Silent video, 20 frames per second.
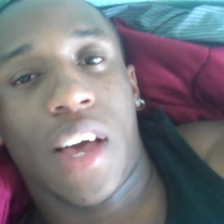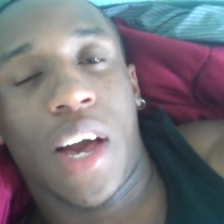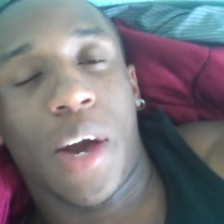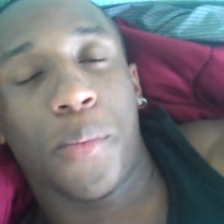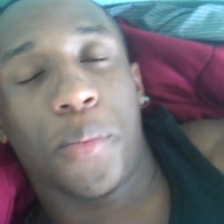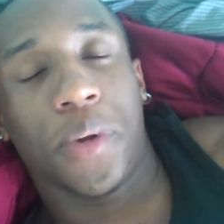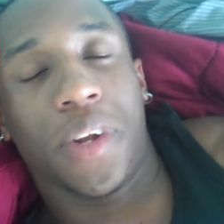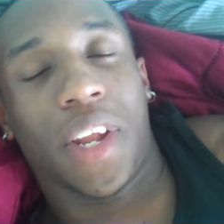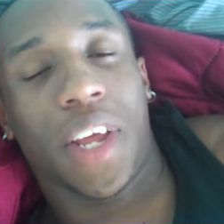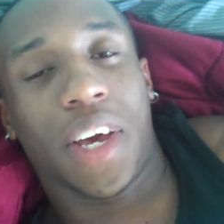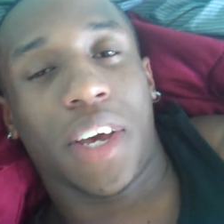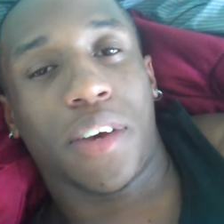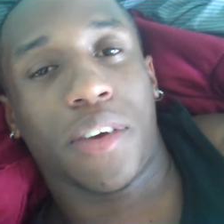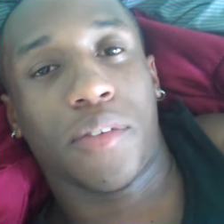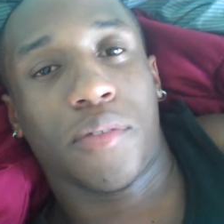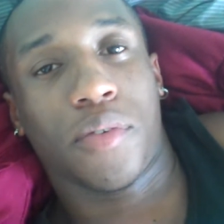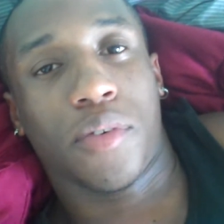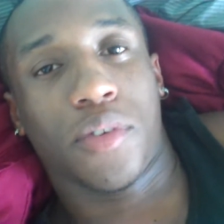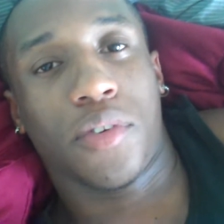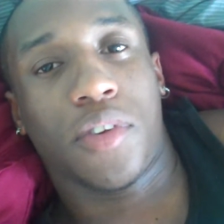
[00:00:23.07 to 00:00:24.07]
I would like
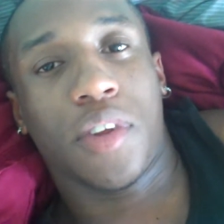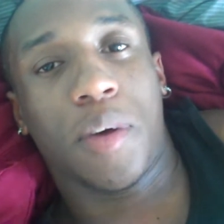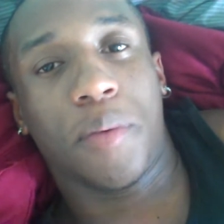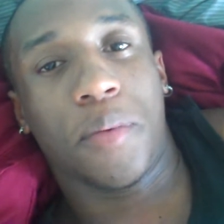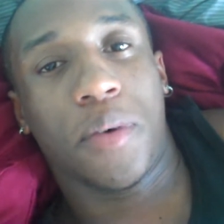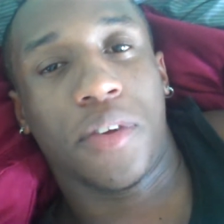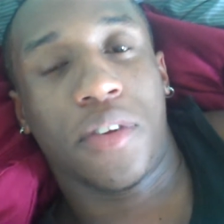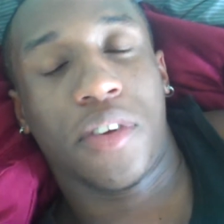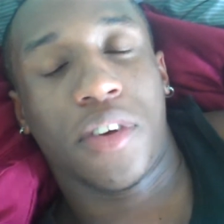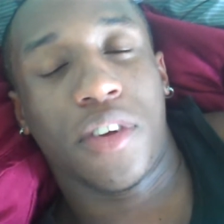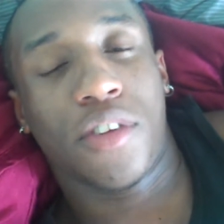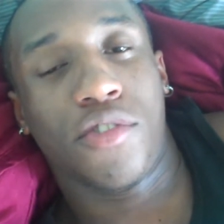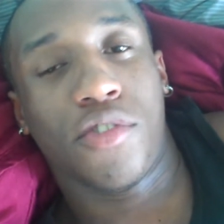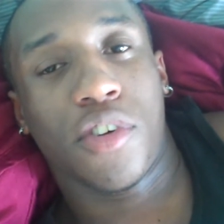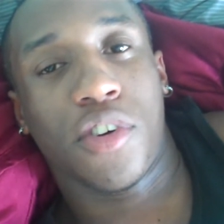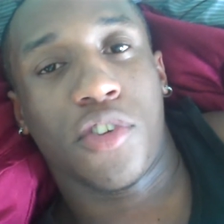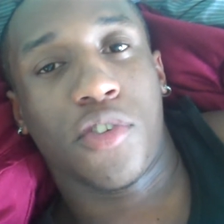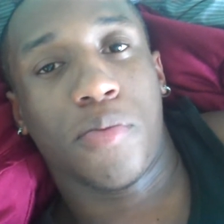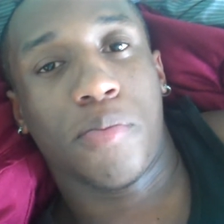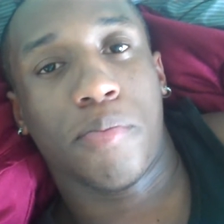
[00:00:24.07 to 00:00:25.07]
for someone to
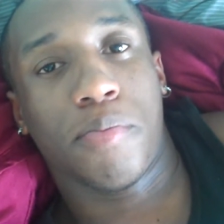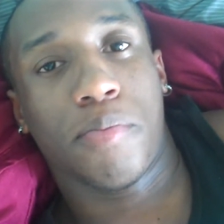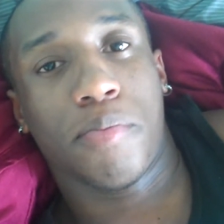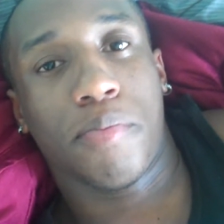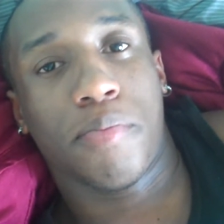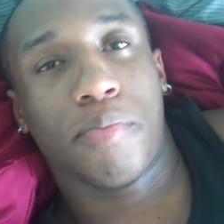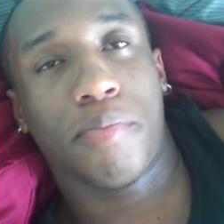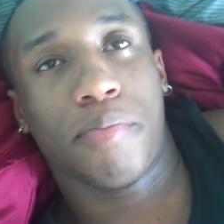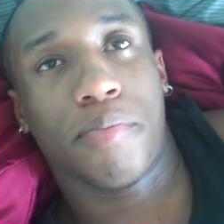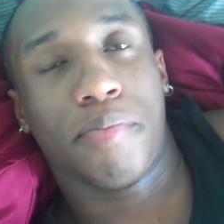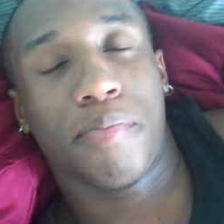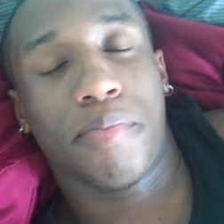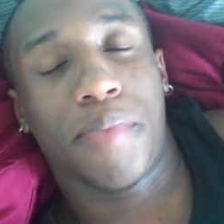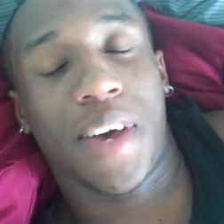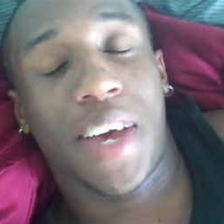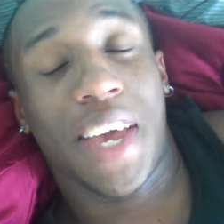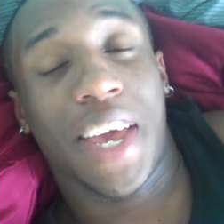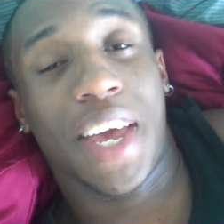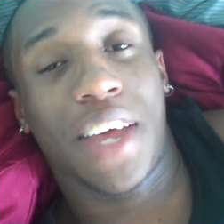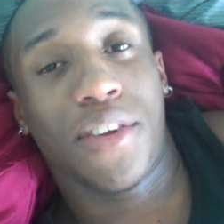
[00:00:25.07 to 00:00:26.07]
address
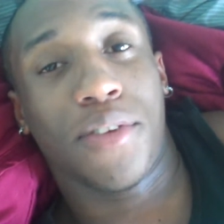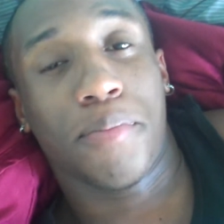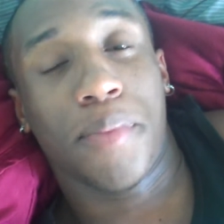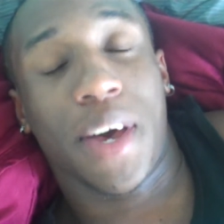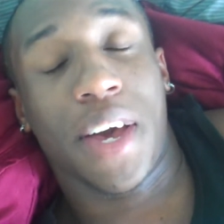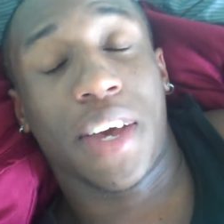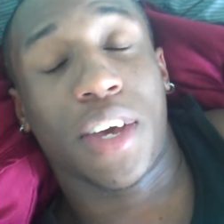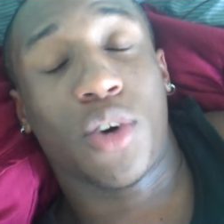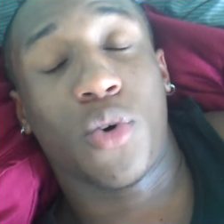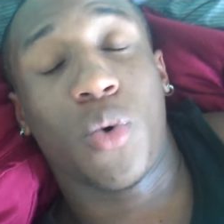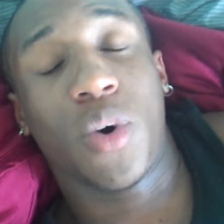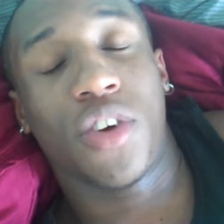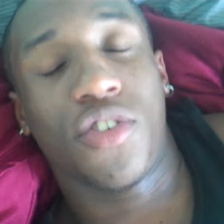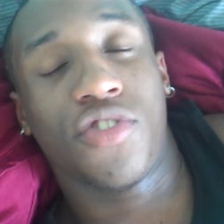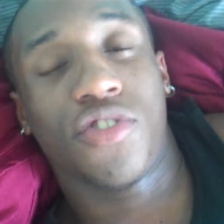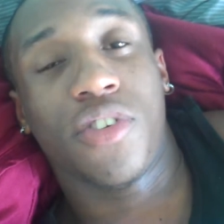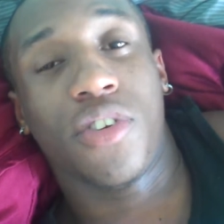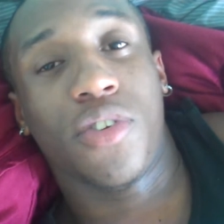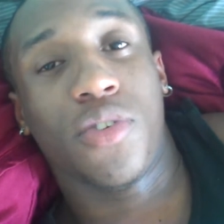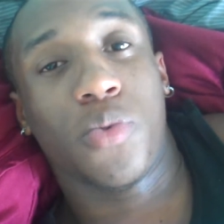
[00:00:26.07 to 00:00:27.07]
my my
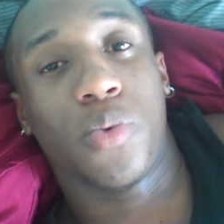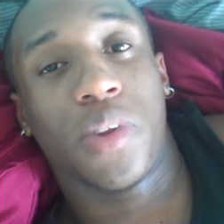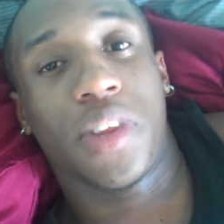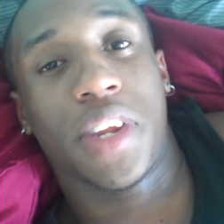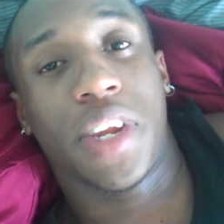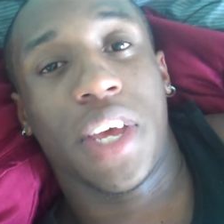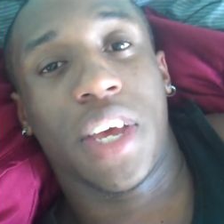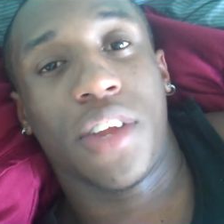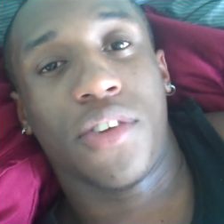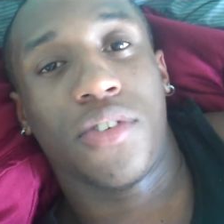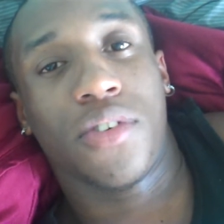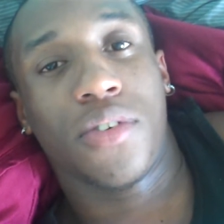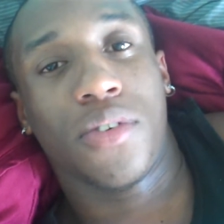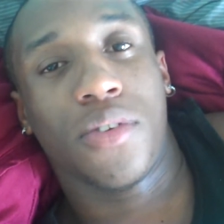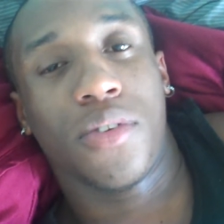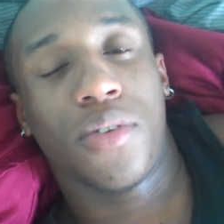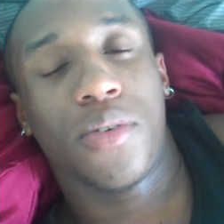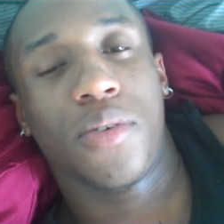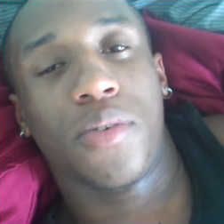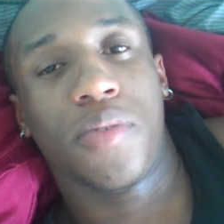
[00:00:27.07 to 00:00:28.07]
questions with an answer
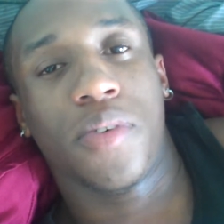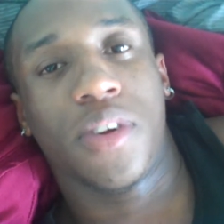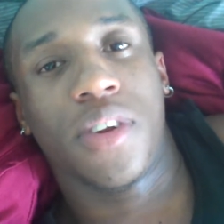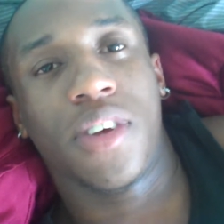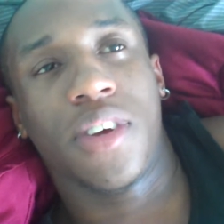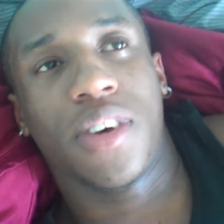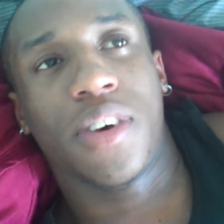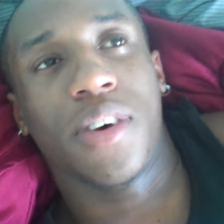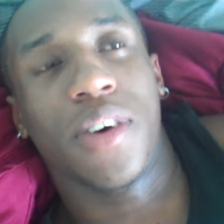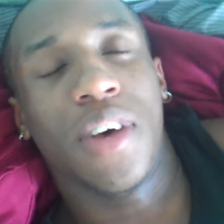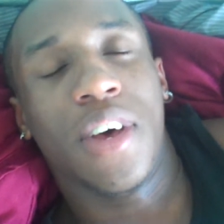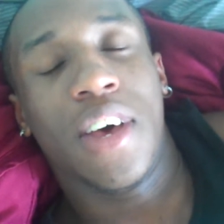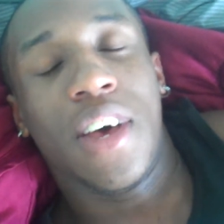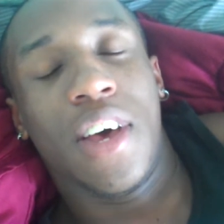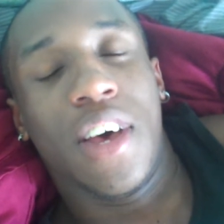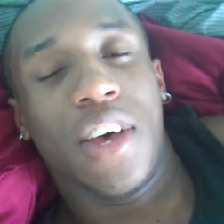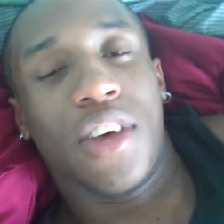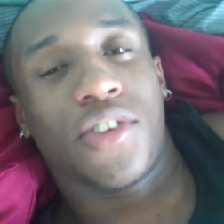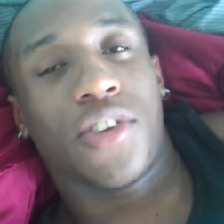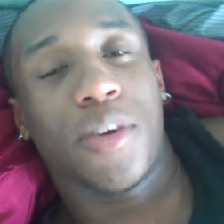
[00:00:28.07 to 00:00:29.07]
through video.
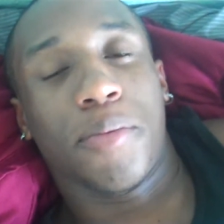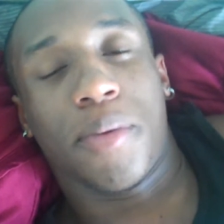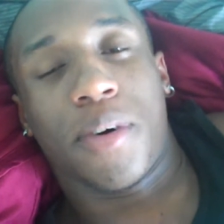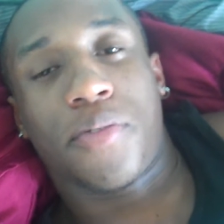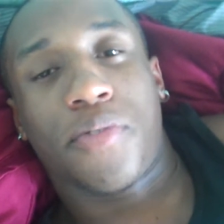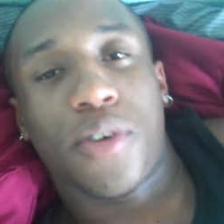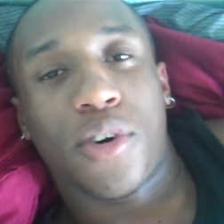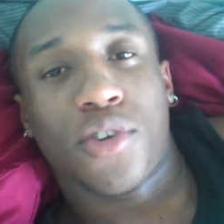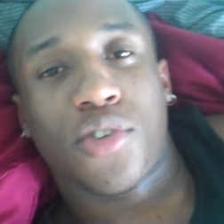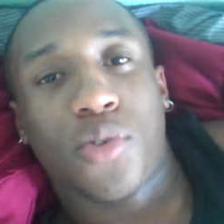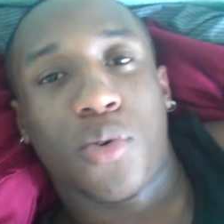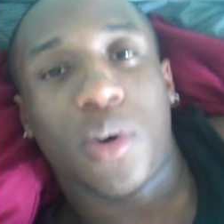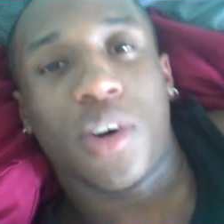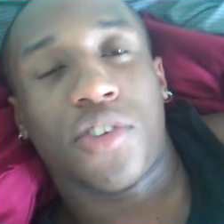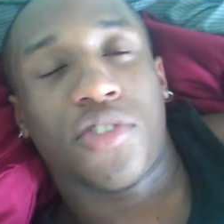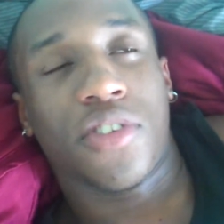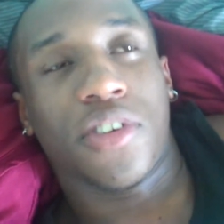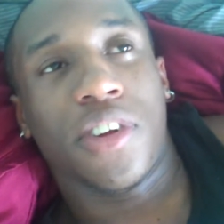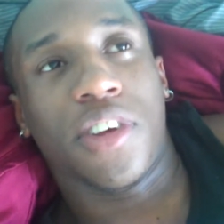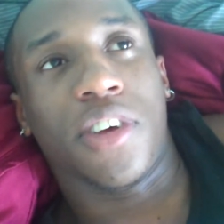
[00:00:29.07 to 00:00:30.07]
So my first
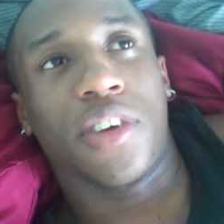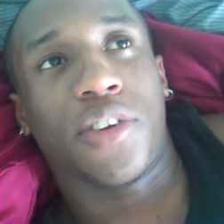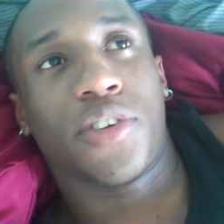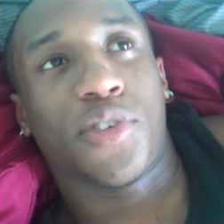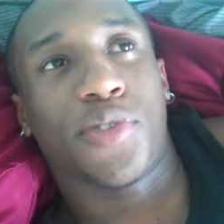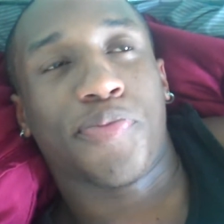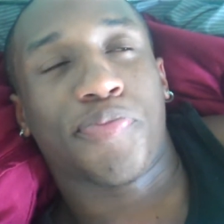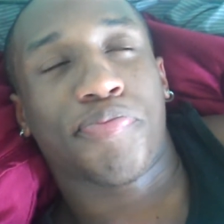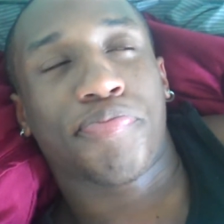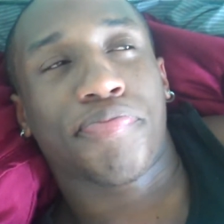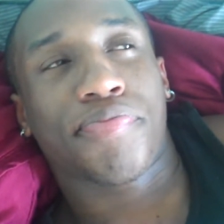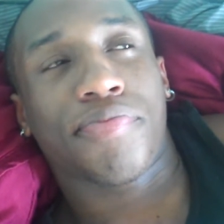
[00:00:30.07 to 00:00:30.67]
question is,